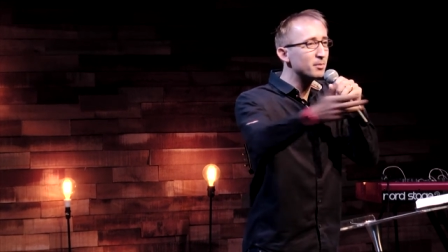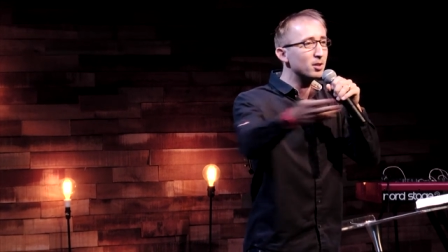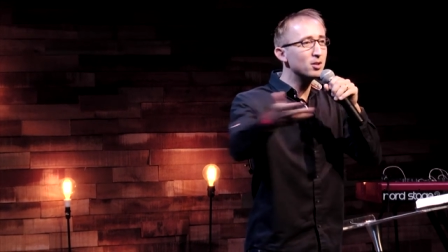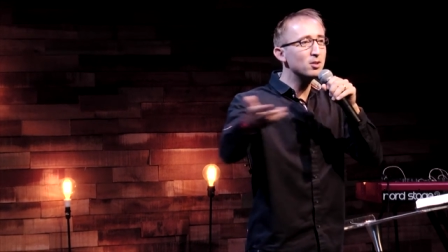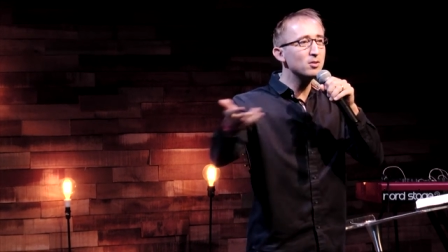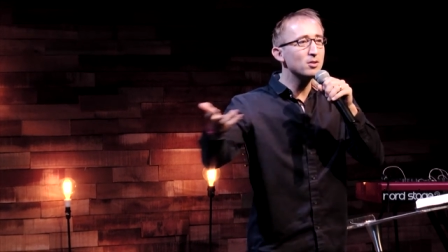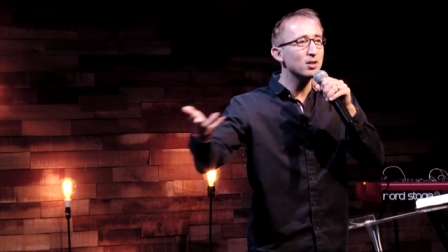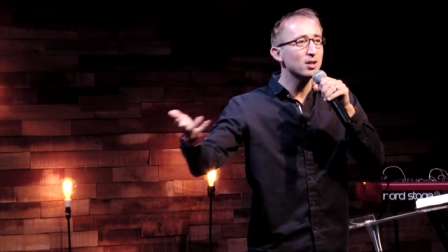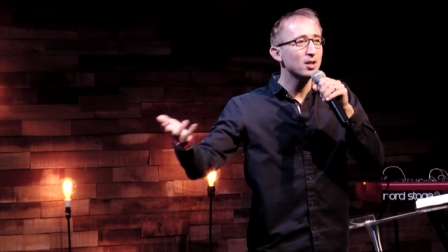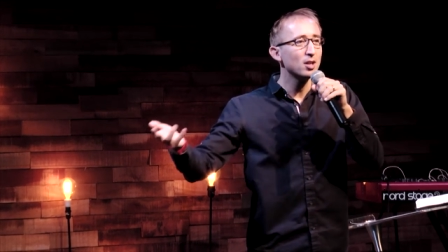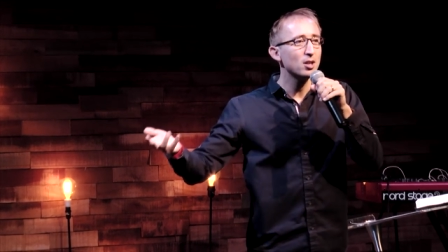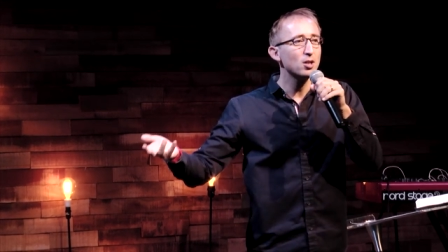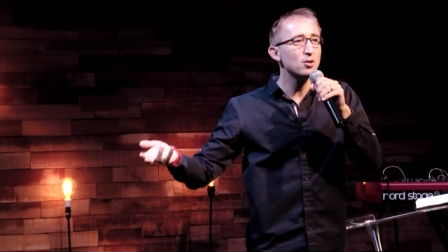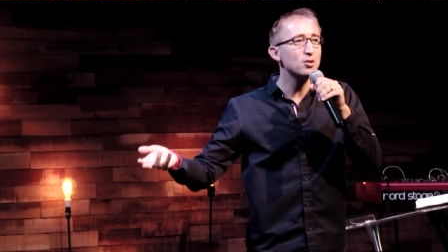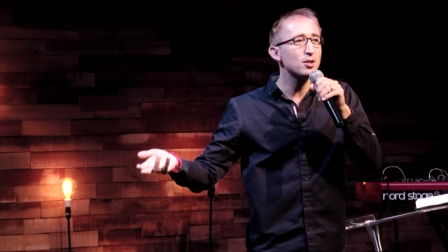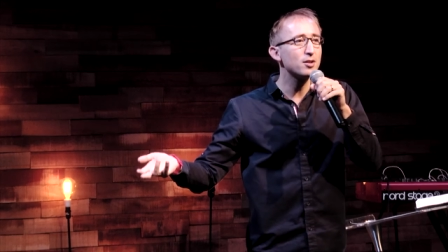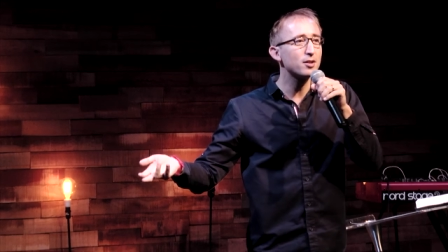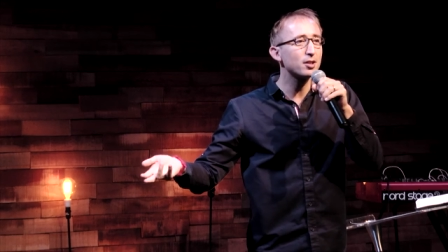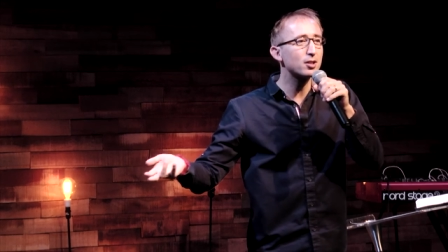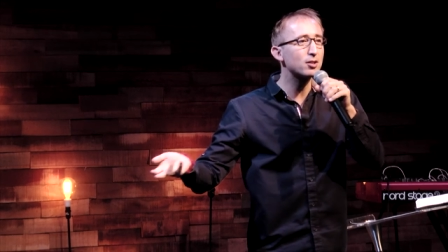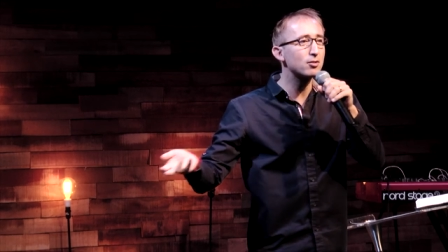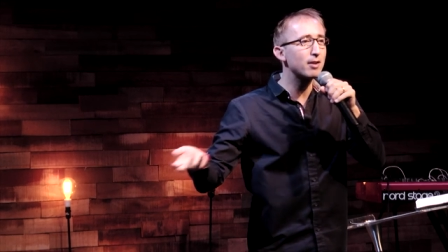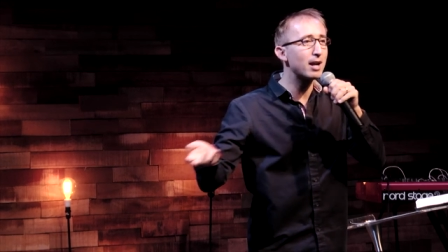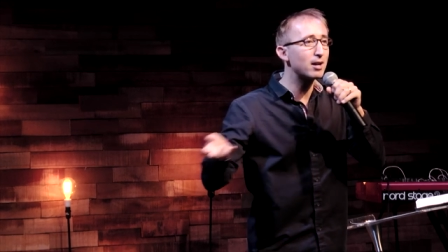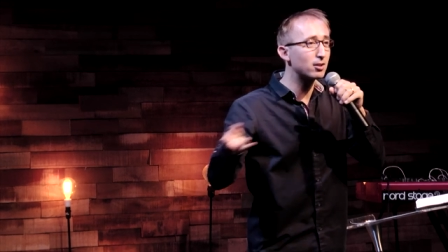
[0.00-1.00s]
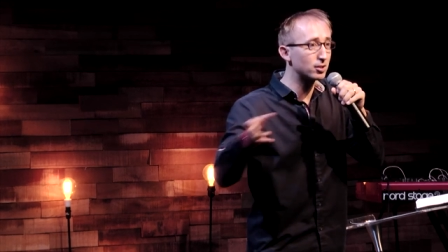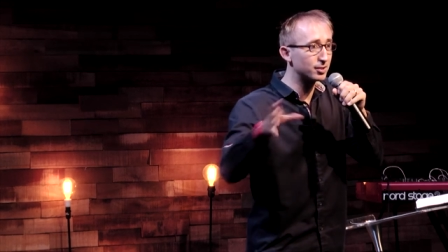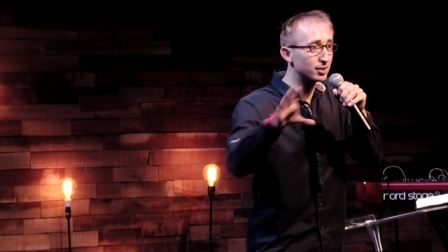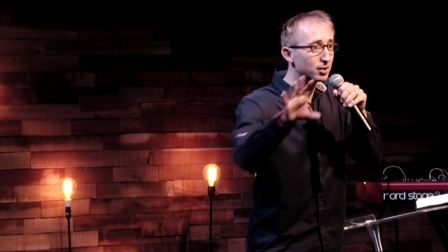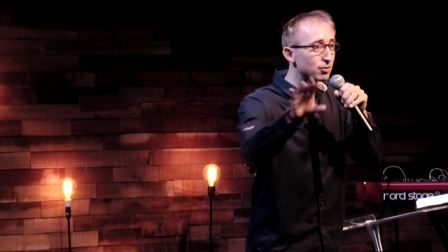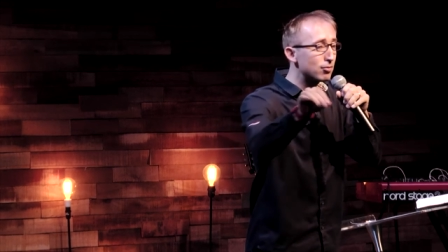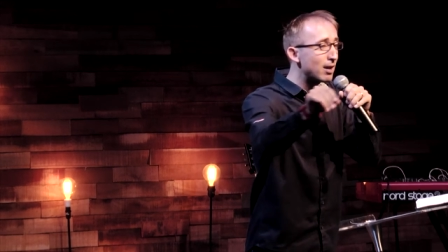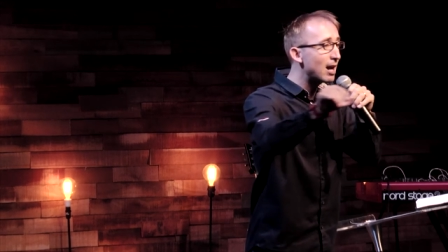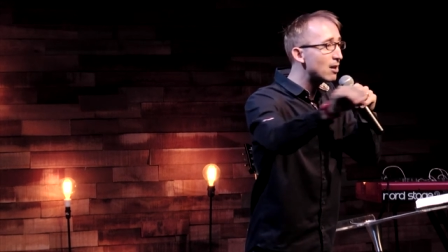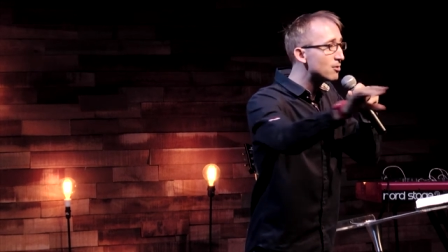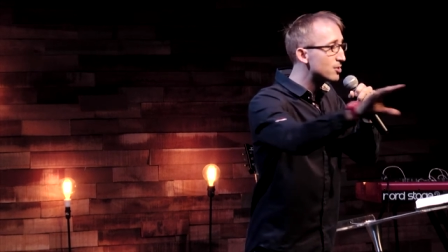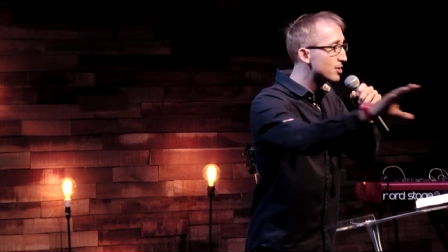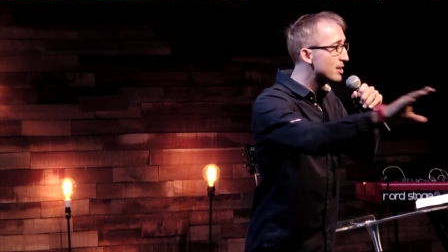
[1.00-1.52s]
who did the crowd, because the
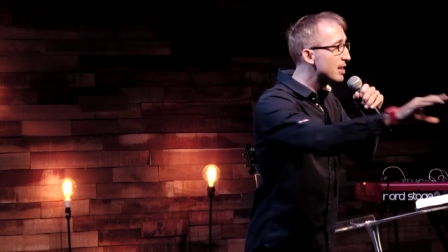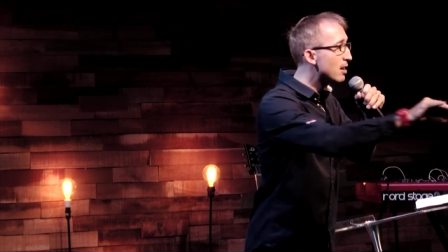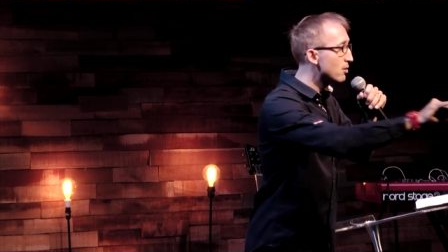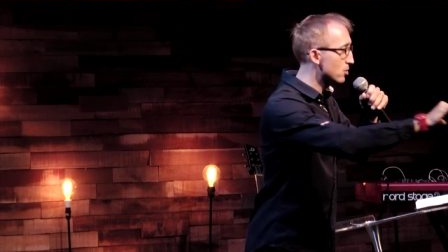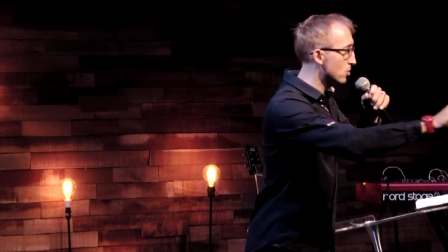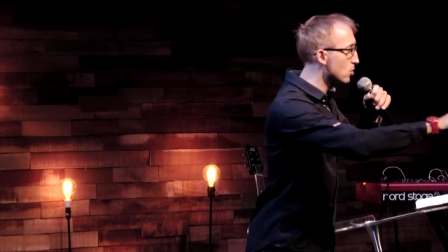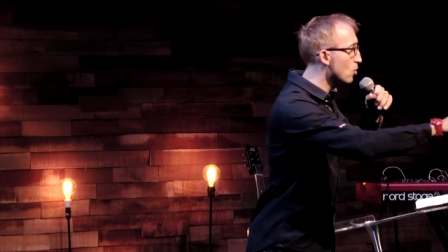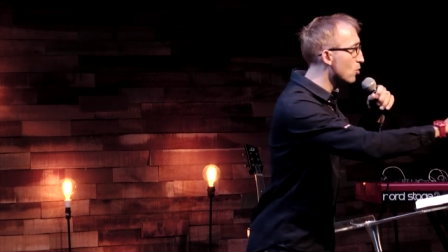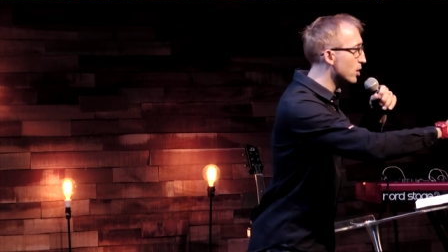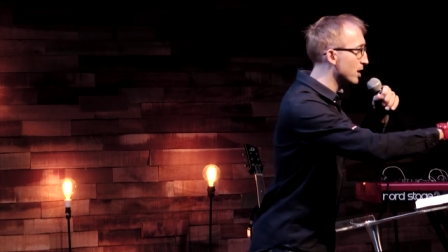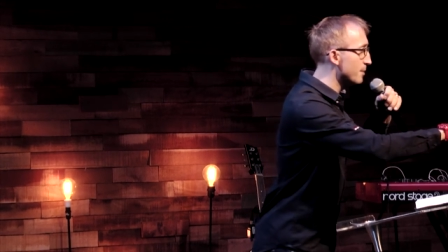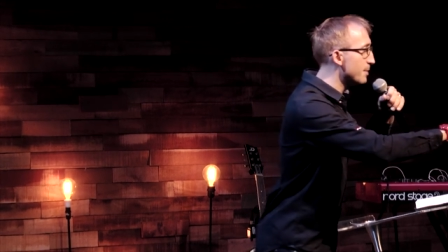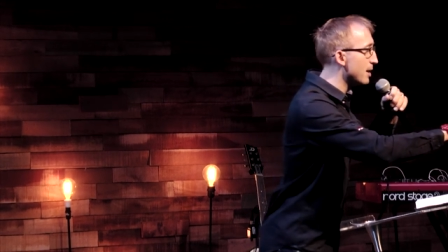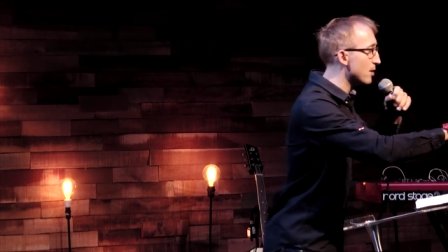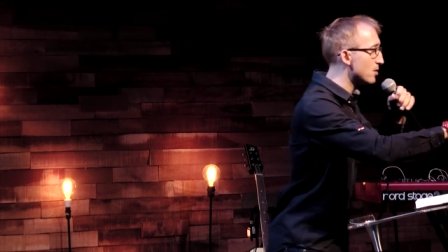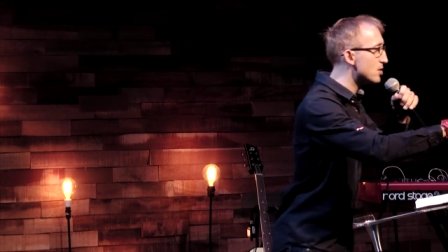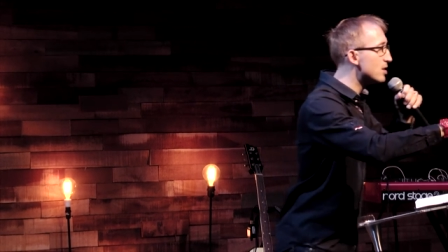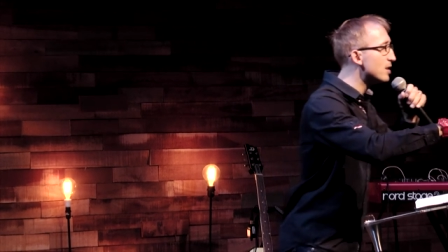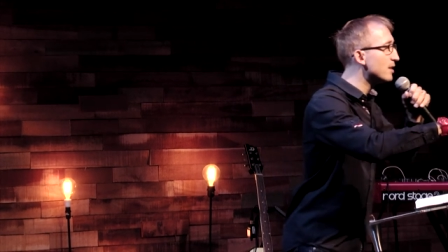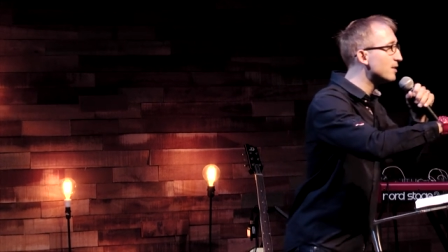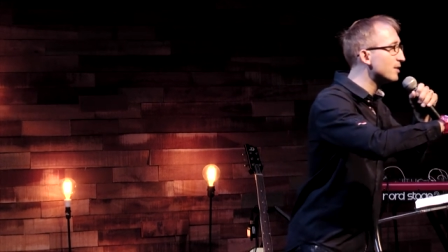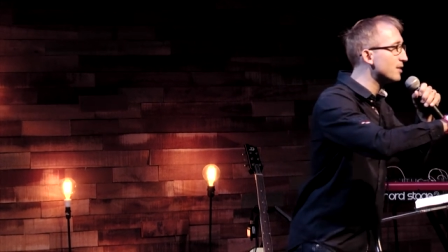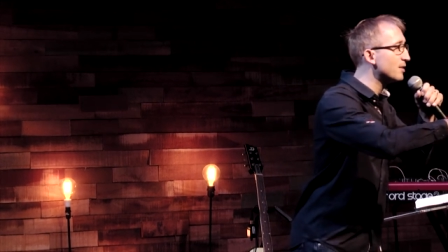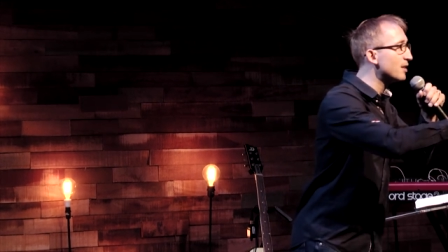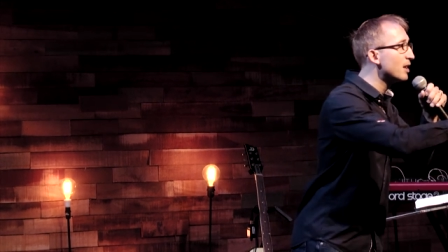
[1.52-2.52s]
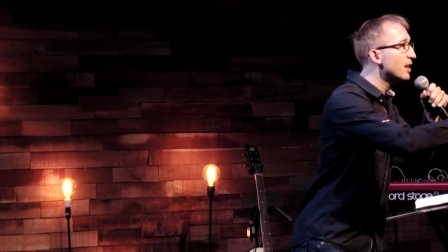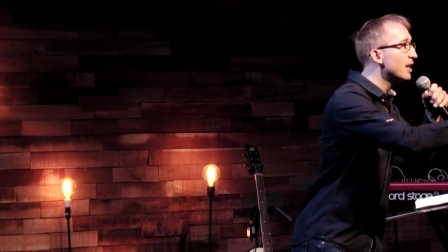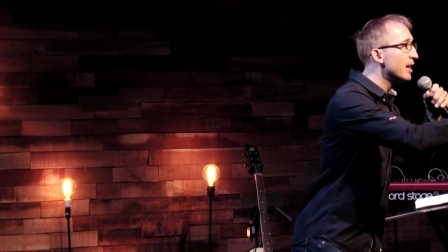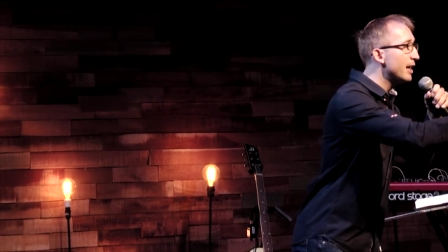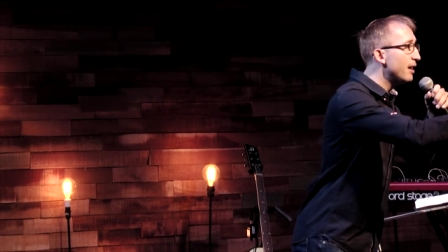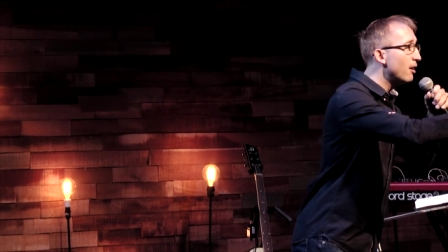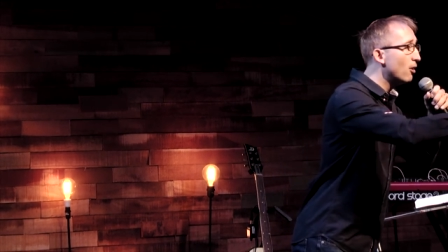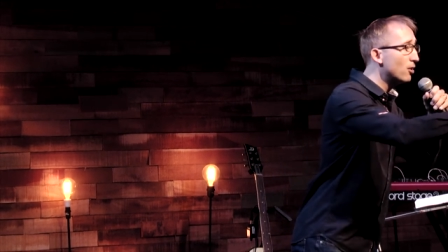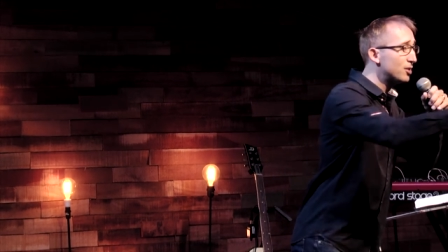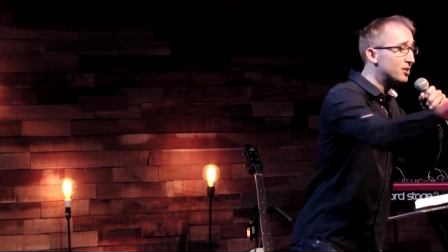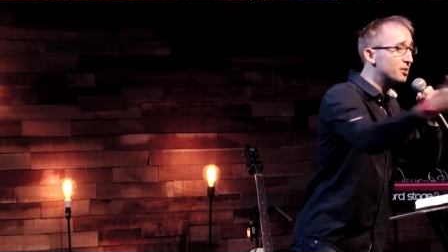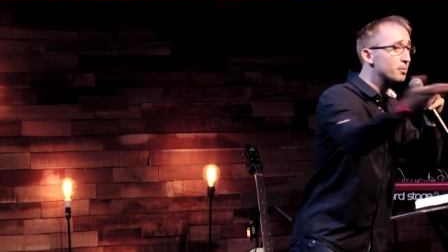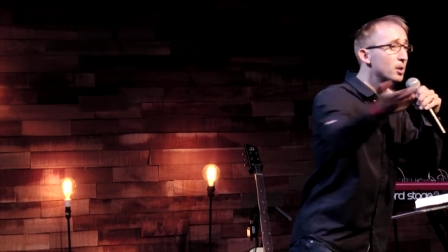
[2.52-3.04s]
crowds are now talking about Jesus. He
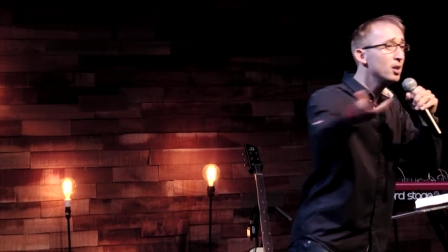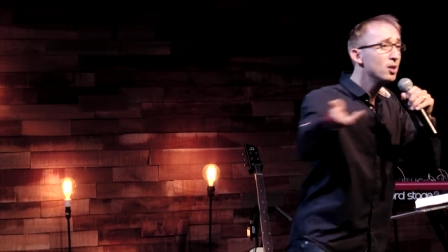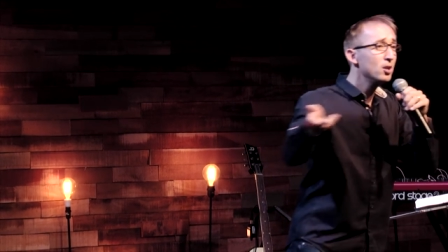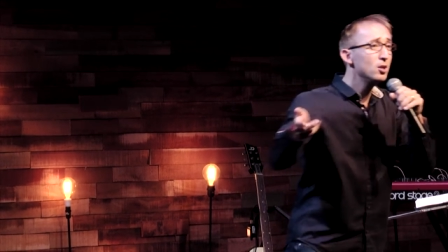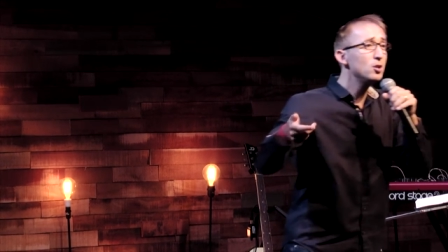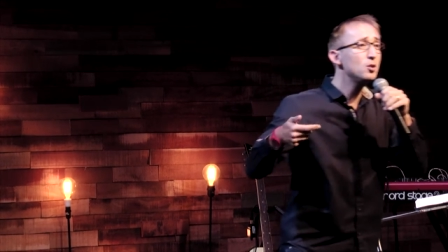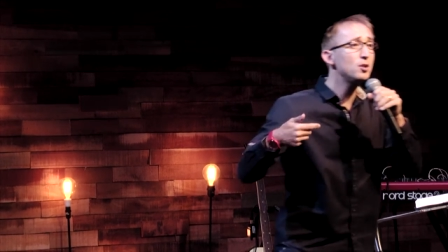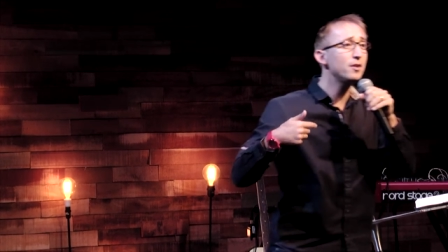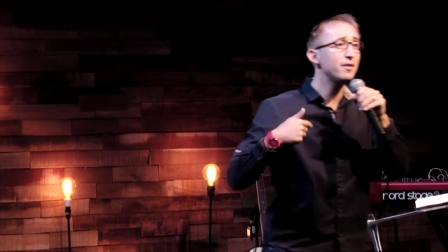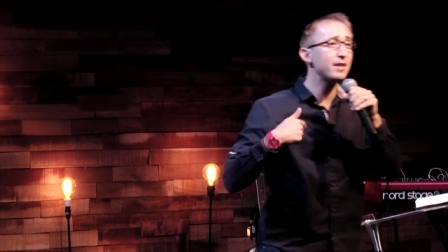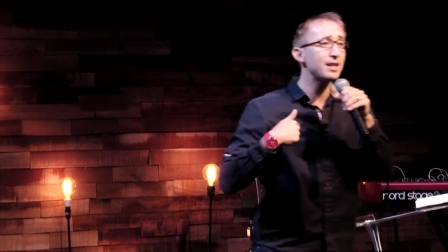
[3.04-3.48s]
asks them, who do they